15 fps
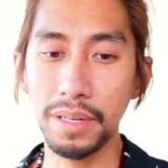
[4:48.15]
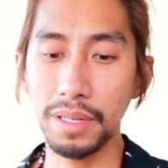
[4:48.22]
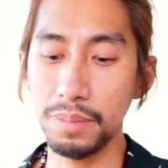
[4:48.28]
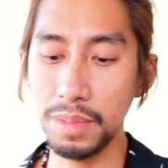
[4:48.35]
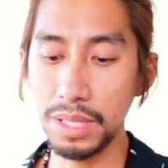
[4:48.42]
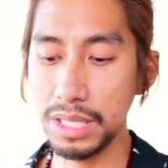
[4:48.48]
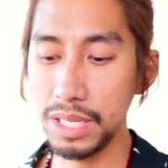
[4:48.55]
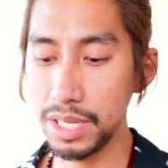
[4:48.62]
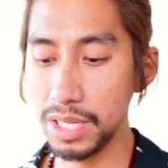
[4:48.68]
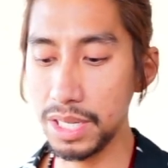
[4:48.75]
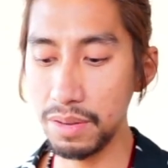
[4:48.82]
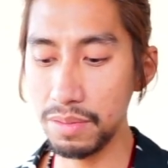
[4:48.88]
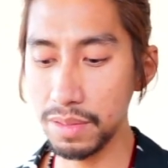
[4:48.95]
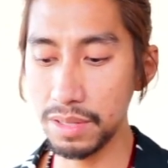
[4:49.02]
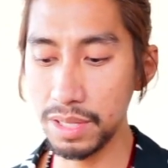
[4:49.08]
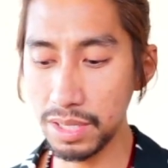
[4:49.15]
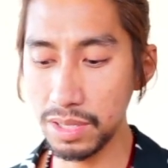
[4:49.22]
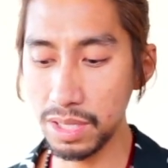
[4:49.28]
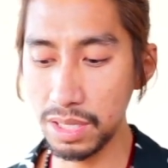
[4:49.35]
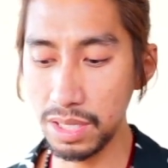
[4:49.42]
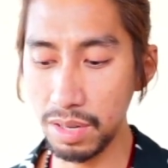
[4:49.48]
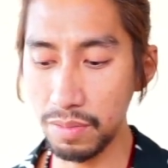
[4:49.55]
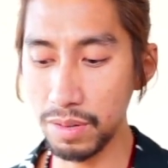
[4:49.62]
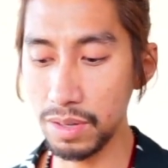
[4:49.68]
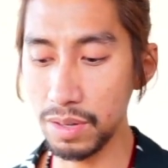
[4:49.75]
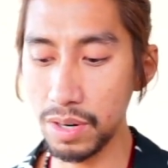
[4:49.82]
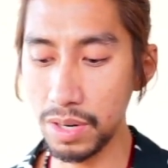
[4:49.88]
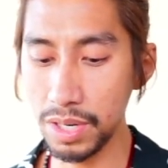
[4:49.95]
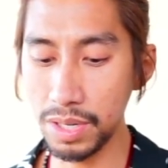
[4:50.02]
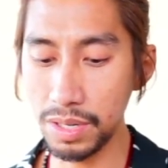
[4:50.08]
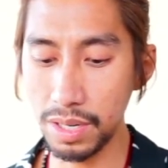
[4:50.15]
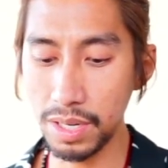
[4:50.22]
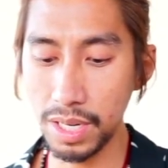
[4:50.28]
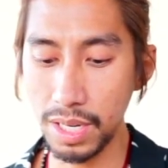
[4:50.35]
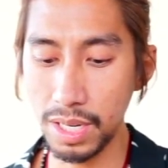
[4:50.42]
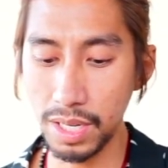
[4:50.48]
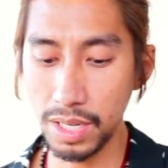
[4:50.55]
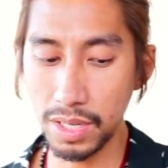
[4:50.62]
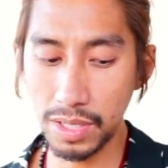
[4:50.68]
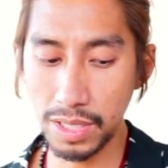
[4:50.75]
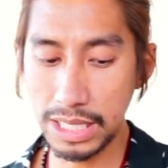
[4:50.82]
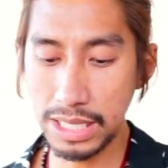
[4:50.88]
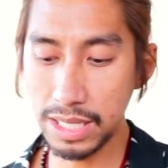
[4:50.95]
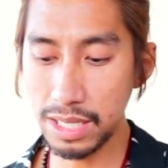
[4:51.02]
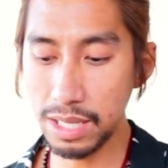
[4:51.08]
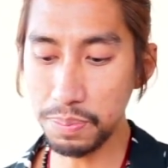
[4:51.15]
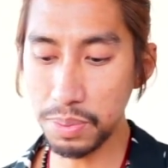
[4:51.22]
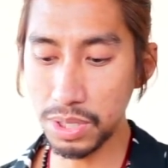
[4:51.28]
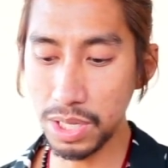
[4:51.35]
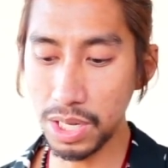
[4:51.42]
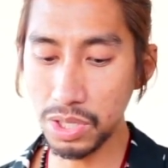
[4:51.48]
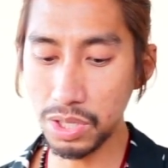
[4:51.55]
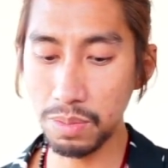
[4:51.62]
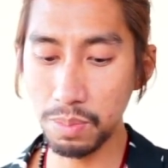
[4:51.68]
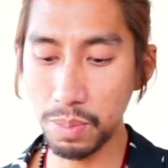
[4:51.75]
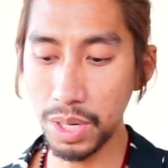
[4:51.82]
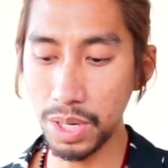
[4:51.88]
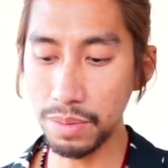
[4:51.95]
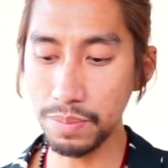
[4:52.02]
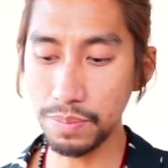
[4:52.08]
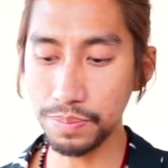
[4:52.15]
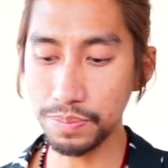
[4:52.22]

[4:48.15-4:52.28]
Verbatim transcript: Let me see here, devil, next to the devil card, because this is the possession part.